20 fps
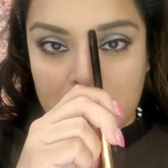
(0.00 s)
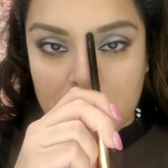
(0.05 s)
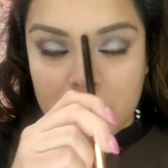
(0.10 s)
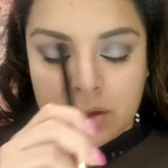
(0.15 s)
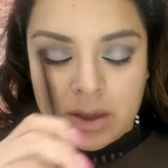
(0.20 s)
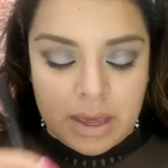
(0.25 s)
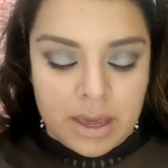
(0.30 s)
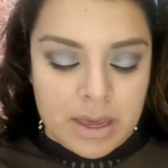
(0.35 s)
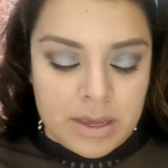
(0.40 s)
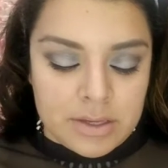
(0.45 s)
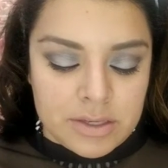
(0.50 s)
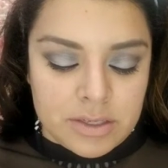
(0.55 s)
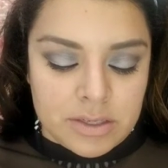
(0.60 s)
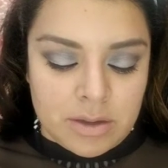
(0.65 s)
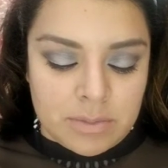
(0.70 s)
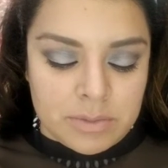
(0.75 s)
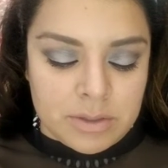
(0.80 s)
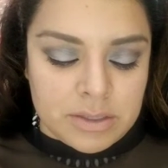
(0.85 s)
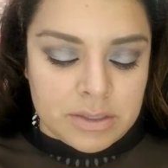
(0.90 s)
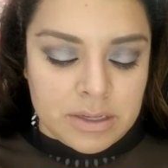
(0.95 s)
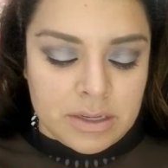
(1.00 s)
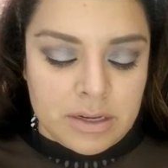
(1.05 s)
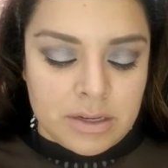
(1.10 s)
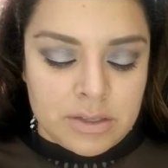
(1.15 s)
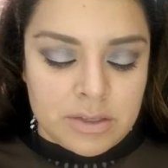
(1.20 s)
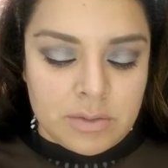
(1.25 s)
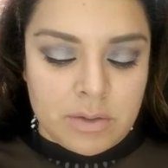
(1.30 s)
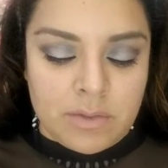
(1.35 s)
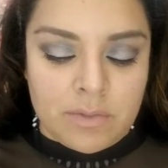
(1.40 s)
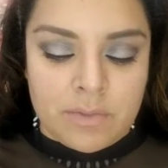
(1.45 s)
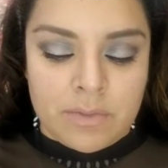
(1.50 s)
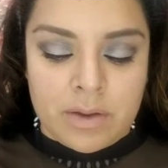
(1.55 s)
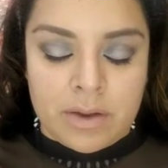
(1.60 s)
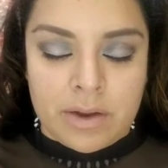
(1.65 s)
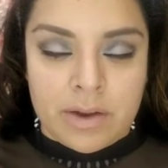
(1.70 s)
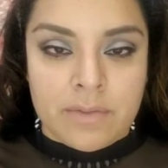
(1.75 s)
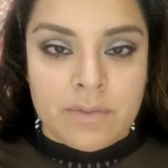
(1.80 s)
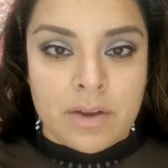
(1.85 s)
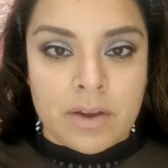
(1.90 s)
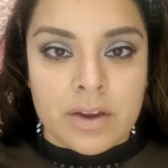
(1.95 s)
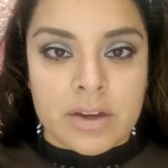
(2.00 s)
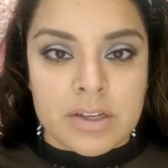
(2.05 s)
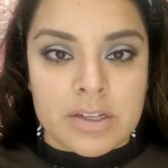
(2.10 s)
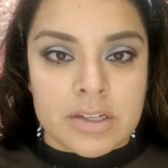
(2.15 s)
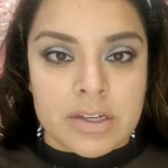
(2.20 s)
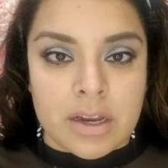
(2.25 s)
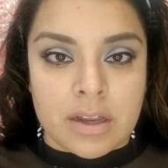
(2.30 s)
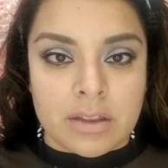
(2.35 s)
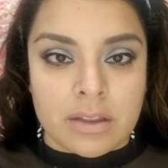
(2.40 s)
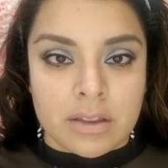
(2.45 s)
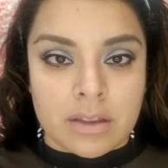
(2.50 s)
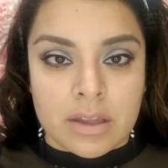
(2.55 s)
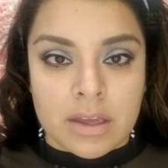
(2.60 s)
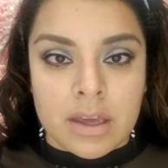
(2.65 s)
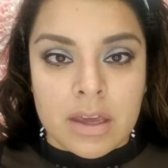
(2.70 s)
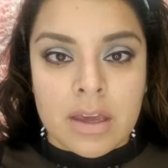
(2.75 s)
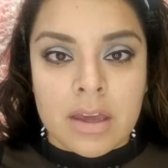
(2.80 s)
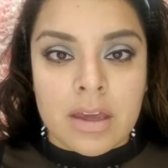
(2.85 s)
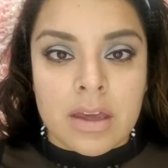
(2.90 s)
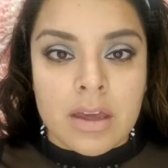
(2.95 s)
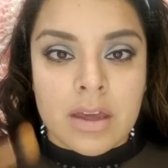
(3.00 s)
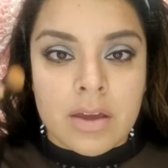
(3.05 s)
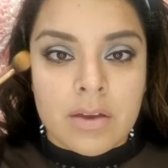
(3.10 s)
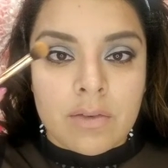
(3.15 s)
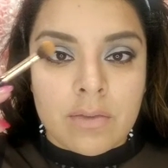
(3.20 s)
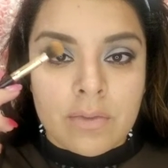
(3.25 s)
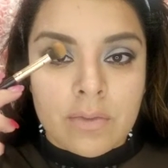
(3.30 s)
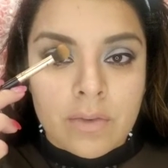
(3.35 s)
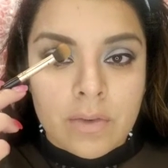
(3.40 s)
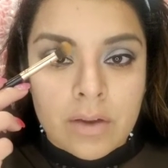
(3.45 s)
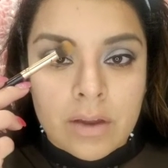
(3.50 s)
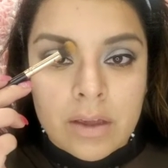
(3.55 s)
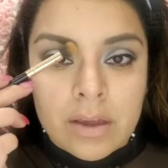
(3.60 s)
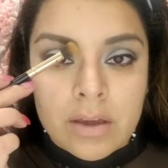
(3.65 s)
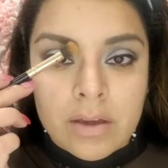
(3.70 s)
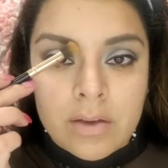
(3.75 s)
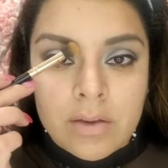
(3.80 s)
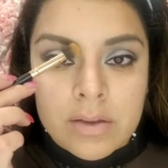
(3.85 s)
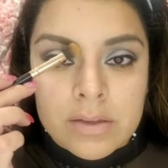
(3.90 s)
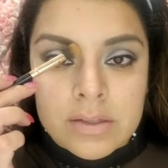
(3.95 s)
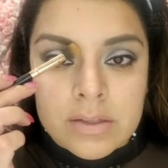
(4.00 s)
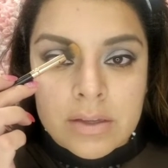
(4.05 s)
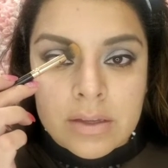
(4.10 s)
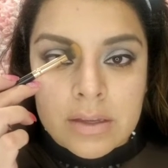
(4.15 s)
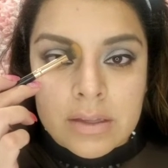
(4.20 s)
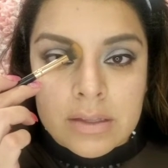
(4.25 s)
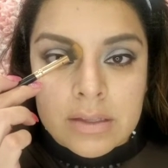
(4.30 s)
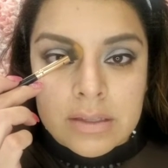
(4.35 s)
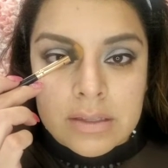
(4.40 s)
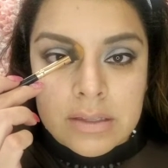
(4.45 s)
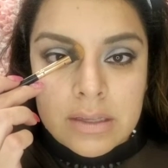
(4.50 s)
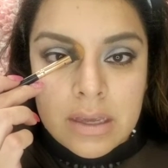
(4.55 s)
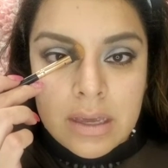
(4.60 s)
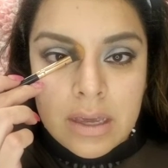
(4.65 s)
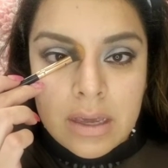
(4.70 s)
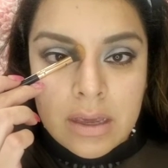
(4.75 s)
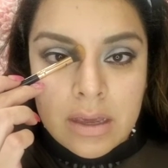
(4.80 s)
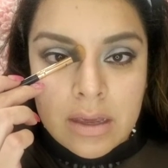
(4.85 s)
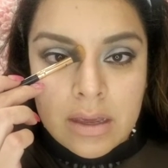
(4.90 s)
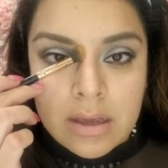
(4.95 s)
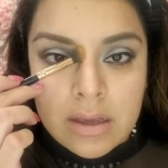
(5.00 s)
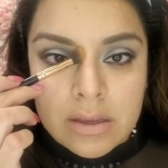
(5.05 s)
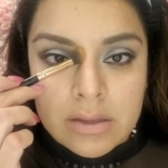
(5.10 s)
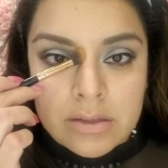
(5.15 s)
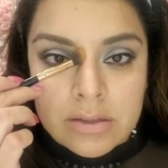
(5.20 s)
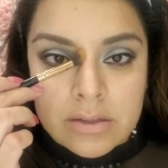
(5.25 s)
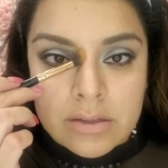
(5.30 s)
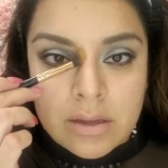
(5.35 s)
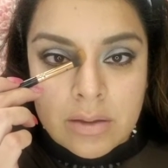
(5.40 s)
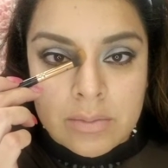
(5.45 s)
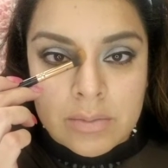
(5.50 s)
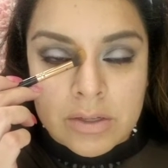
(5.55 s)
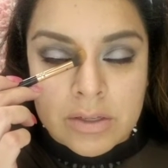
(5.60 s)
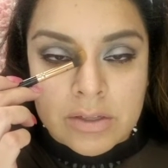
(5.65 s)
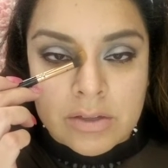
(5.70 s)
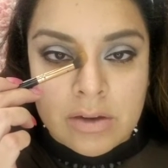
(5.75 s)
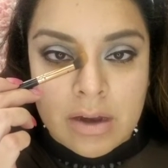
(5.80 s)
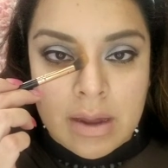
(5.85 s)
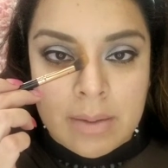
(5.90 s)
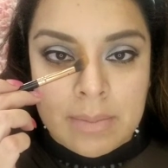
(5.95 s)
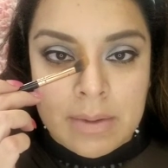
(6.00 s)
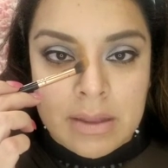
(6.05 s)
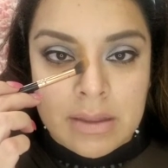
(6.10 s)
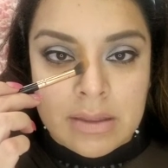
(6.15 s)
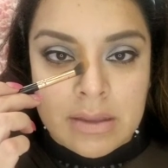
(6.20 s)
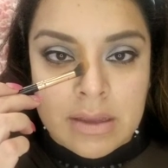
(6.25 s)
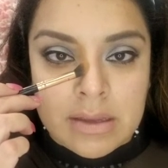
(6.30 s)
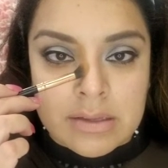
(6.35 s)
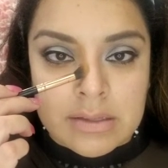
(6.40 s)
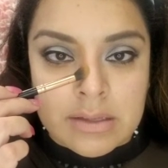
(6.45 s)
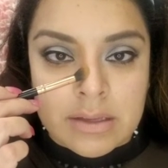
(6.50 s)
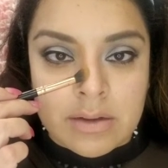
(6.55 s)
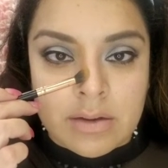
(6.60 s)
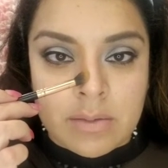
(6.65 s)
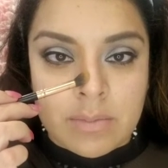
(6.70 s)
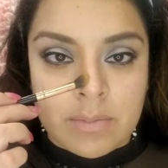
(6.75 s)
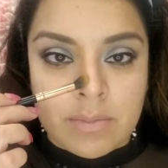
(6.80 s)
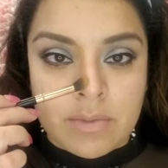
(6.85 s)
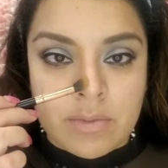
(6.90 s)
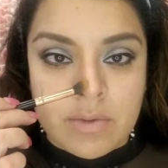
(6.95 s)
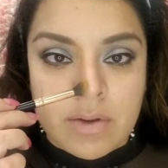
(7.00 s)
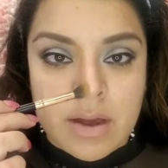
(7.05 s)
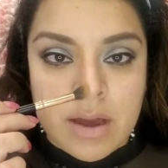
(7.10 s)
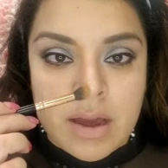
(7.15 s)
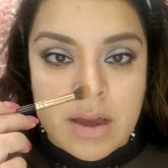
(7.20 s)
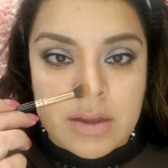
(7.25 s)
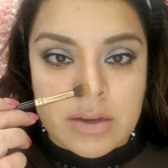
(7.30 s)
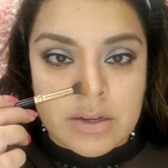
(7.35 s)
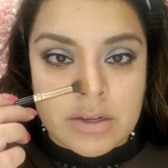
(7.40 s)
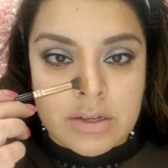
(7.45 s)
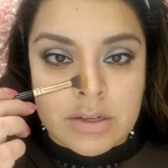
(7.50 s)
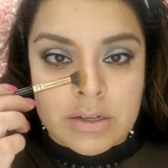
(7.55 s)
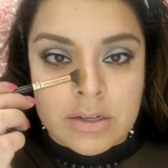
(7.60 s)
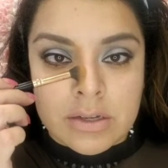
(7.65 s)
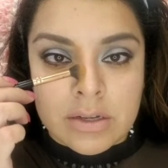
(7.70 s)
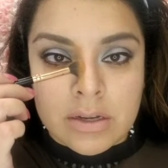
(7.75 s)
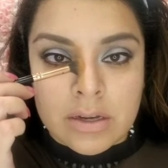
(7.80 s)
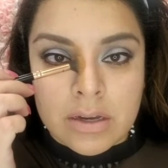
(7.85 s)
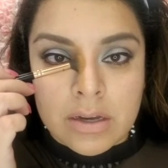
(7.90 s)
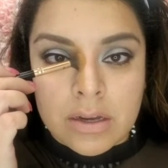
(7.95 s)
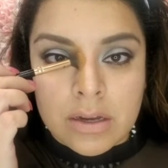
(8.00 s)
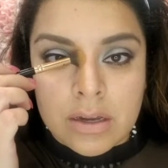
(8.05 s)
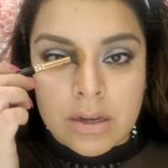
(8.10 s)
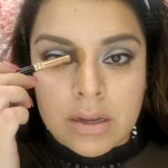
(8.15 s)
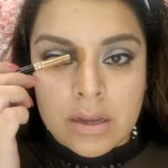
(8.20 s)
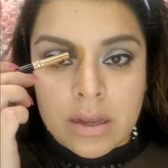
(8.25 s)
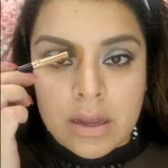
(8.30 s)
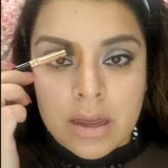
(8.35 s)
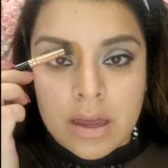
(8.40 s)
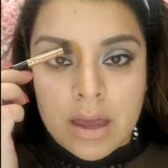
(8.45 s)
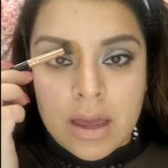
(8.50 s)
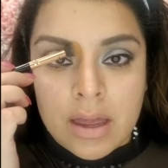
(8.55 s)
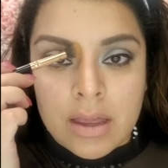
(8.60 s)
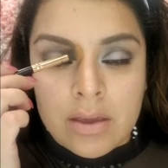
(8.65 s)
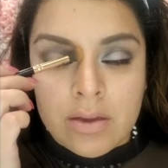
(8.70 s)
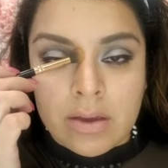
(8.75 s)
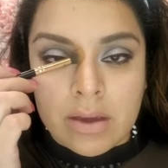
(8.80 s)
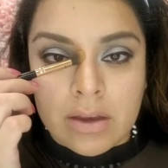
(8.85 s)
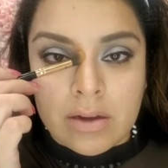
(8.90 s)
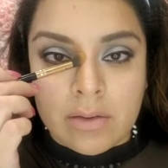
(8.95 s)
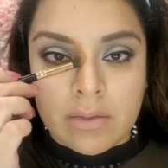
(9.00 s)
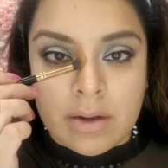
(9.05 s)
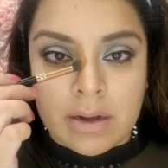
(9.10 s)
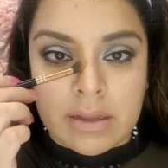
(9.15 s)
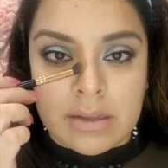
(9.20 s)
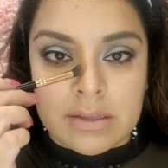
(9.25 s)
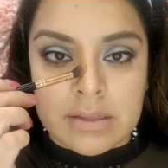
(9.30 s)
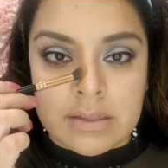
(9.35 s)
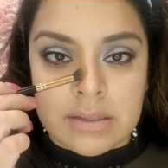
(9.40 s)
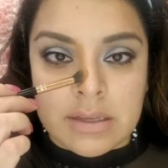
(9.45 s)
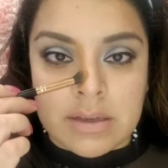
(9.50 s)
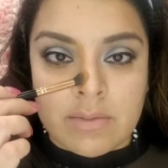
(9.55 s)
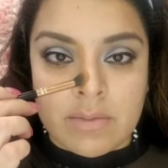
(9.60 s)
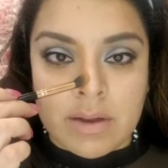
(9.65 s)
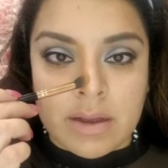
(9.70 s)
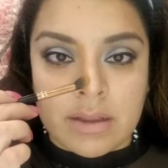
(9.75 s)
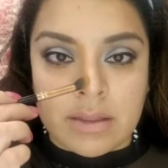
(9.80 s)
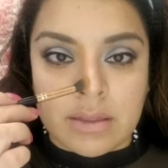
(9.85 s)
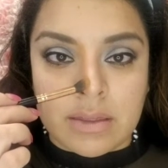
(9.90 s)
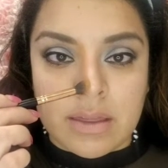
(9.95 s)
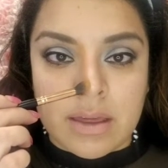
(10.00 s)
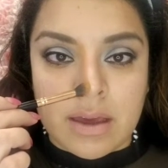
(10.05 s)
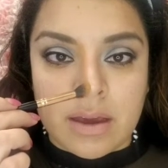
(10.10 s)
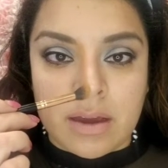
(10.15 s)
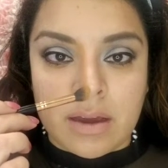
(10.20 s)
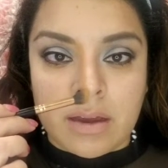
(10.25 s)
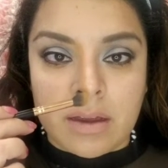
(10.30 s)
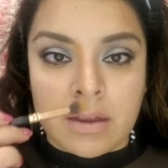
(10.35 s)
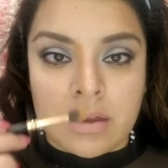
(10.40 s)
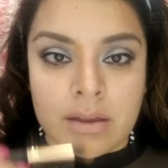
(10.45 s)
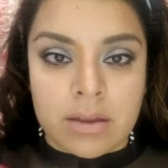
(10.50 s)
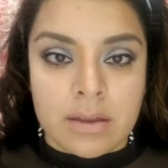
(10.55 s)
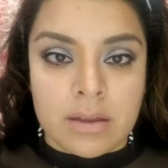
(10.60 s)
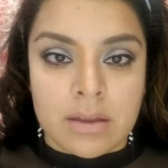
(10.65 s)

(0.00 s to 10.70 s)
Okay, so I'm just going to do it very, very gently for you, as you can see. So I'm just grabbing this little brush, and you can already see right there.